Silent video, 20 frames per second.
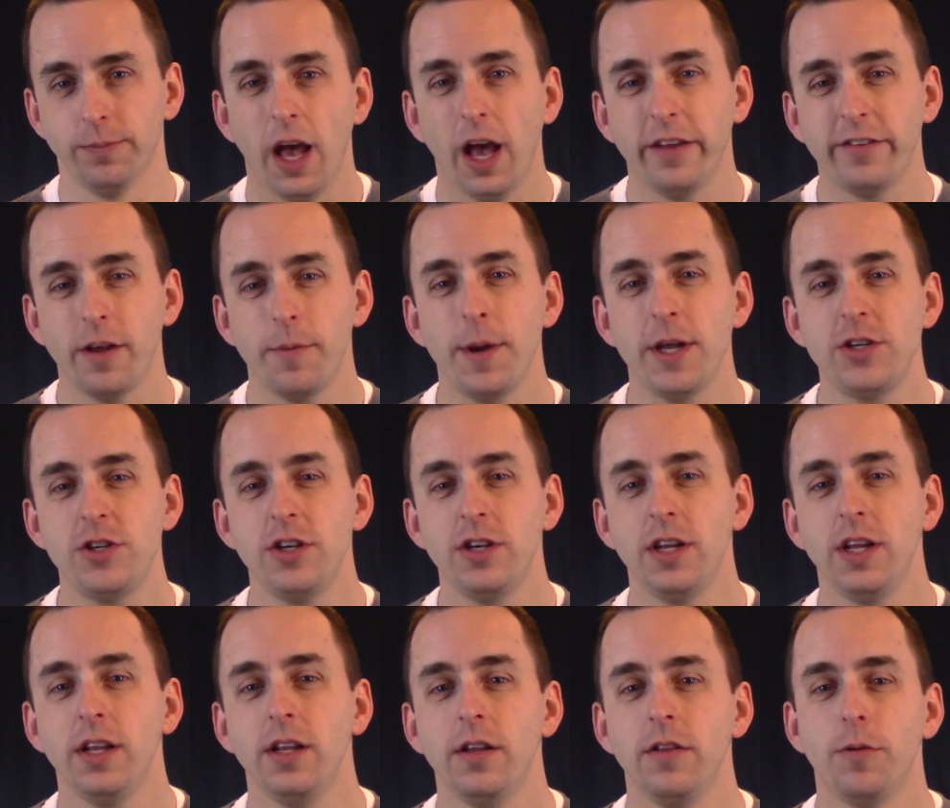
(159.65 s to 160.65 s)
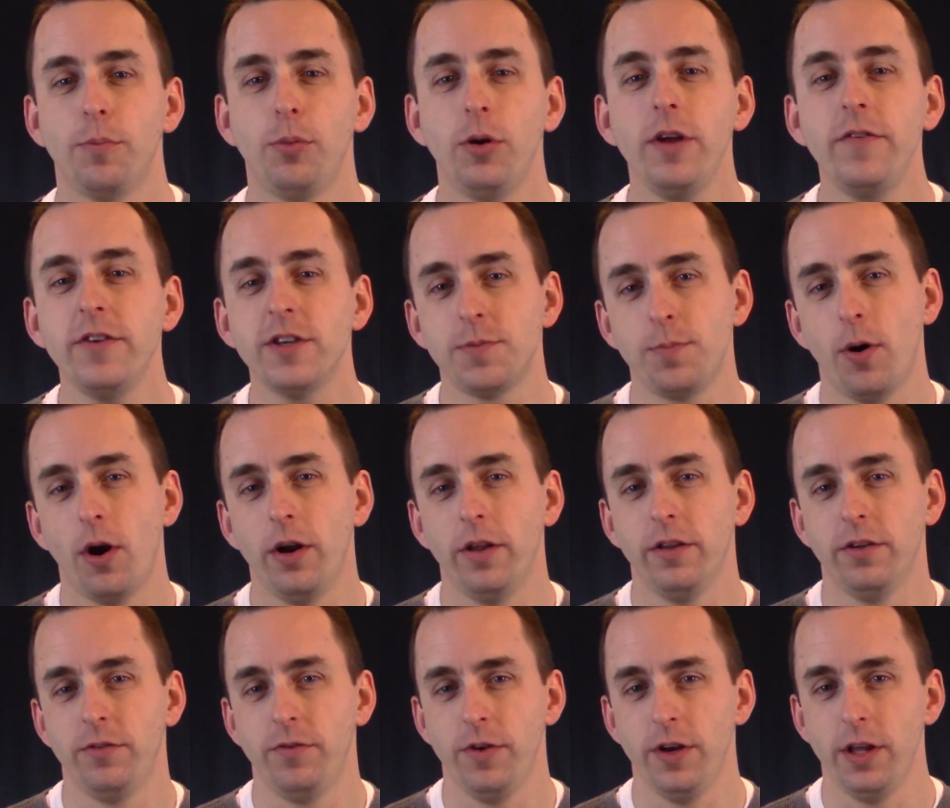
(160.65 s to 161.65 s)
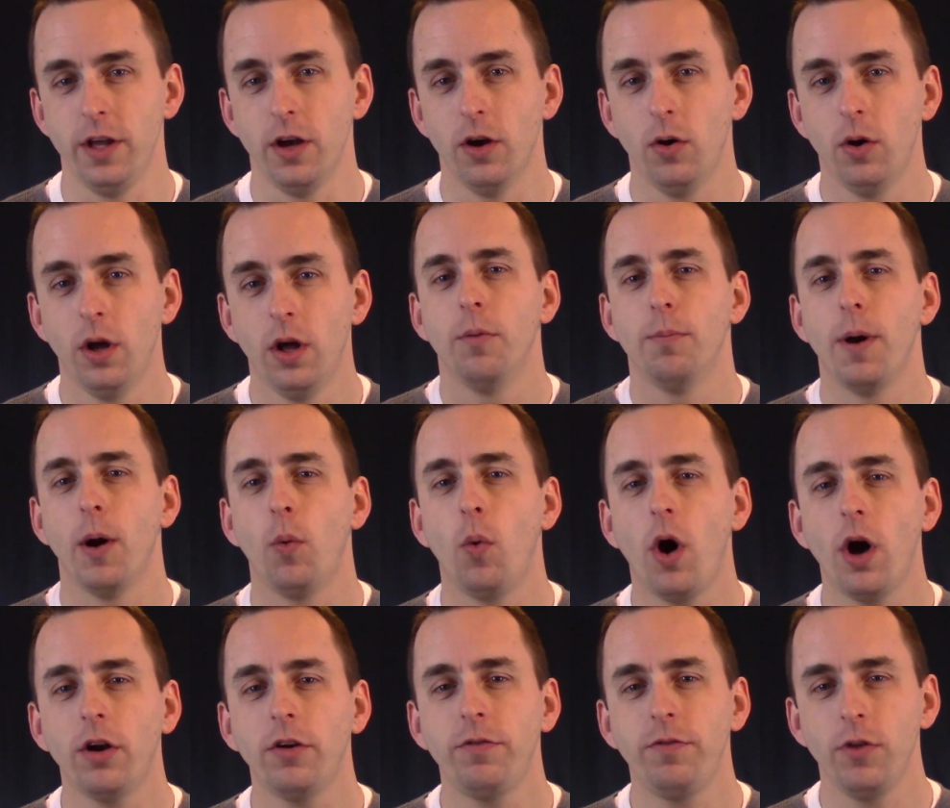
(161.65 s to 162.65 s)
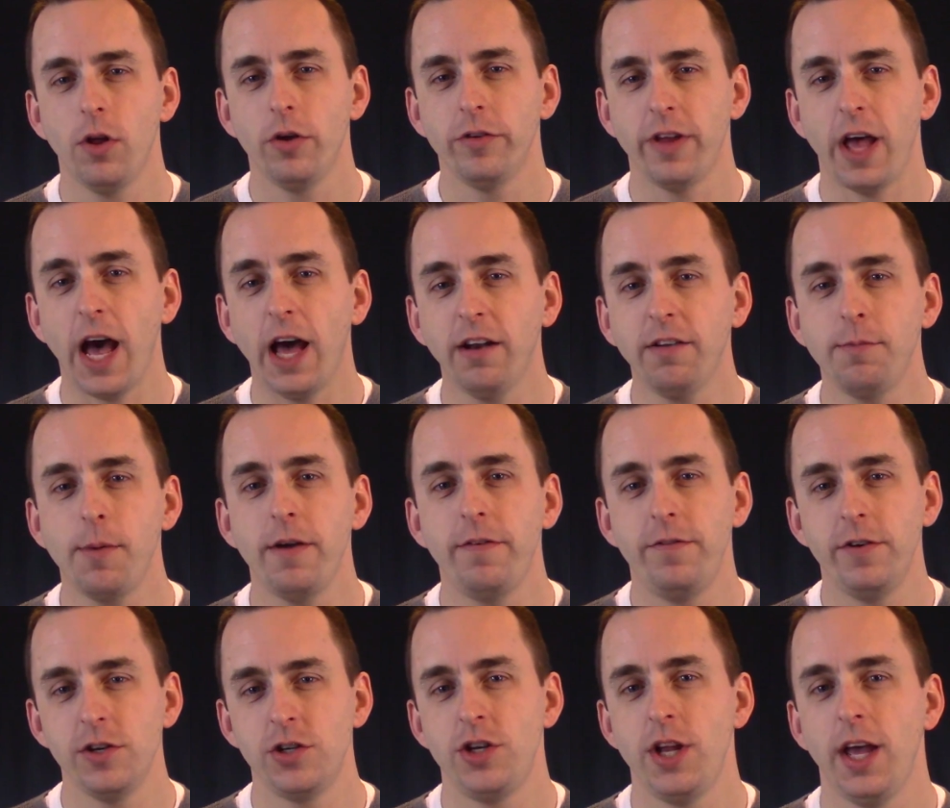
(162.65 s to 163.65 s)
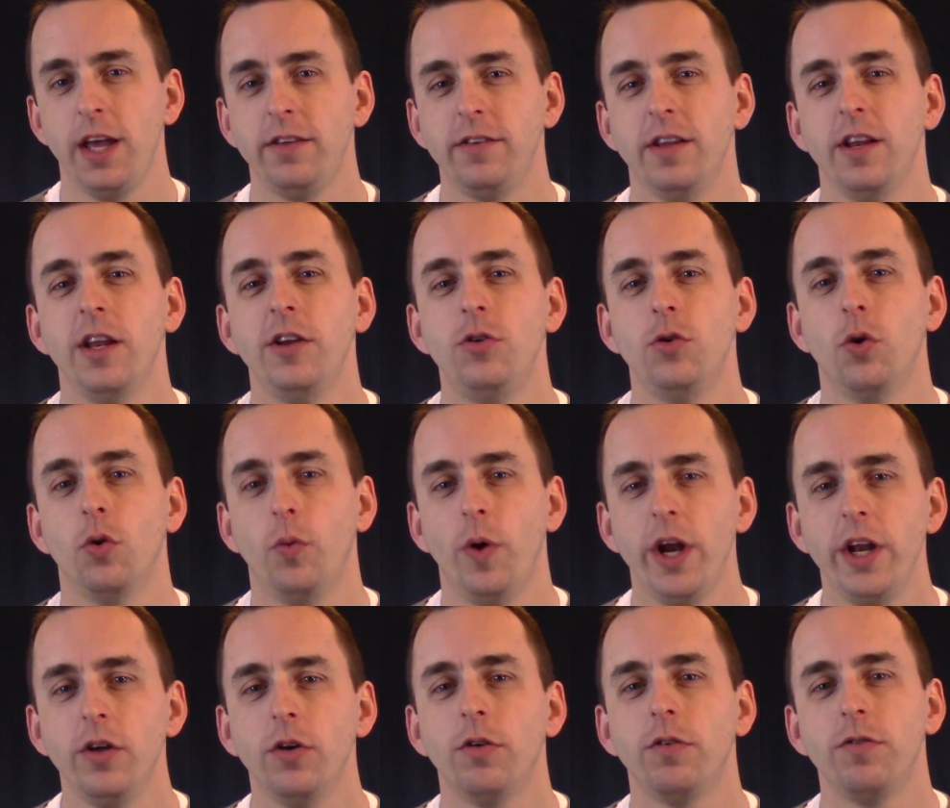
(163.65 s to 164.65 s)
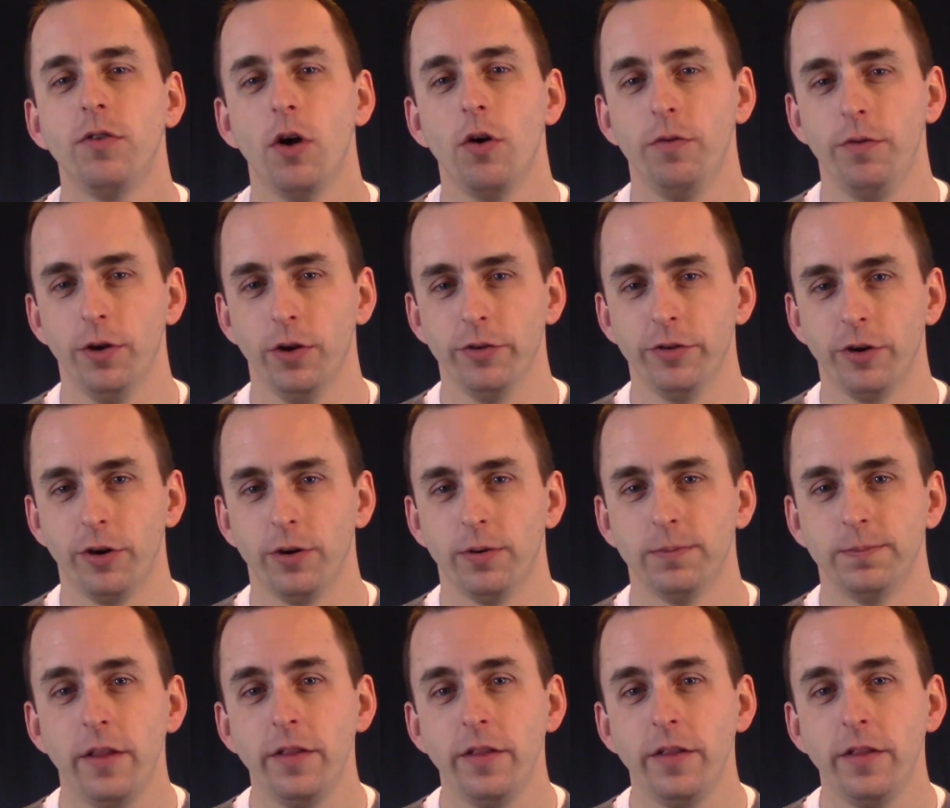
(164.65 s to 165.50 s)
As I mentioned in the previous part of this video, my water flows out of my fish tanks and into a radial flow filter.